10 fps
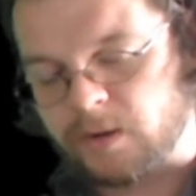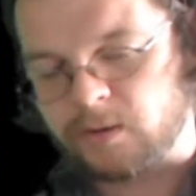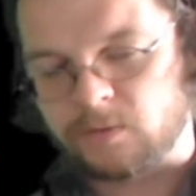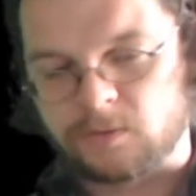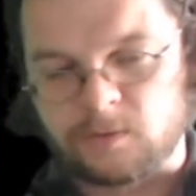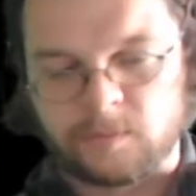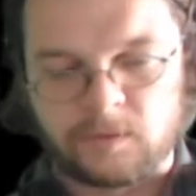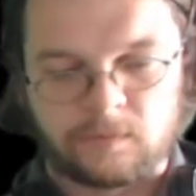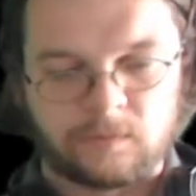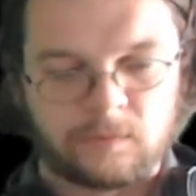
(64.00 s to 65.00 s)
the right goes
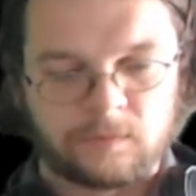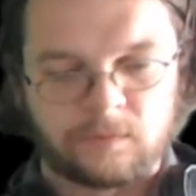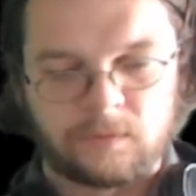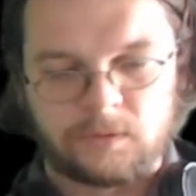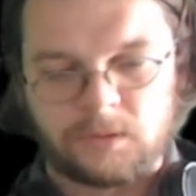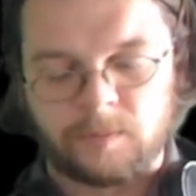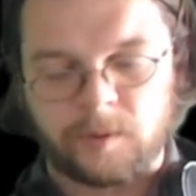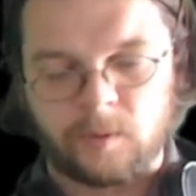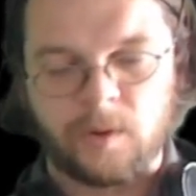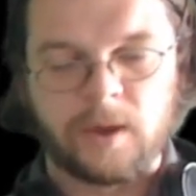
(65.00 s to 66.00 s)

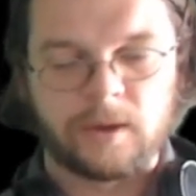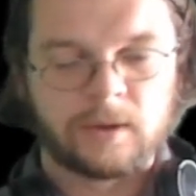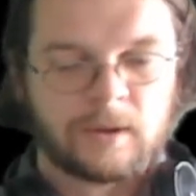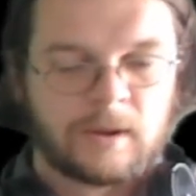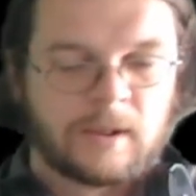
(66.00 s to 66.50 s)
zipping away.